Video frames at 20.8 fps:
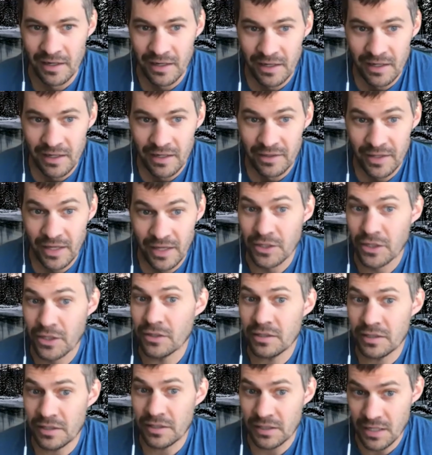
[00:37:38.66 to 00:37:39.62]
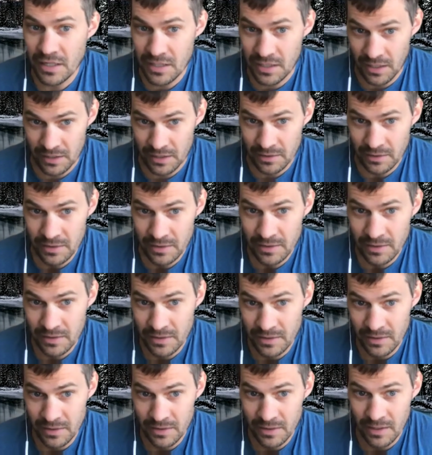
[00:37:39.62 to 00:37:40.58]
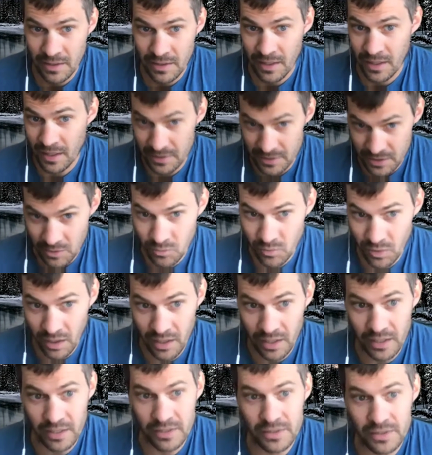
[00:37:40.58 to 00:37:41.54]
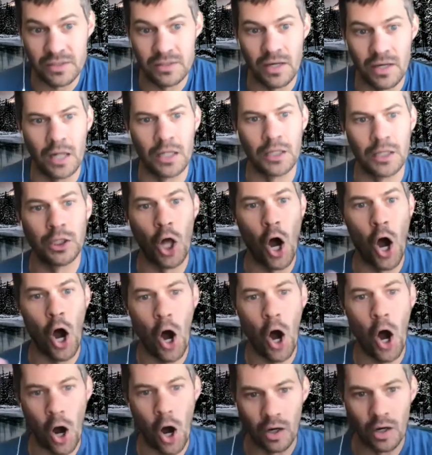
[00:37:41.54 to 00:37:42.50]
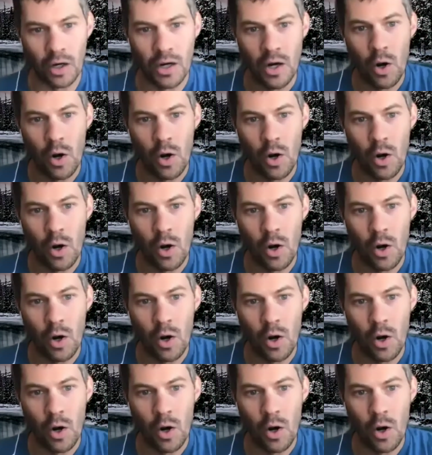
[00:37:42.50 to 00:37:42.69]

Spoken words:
Then you're thinking, as it was, a long,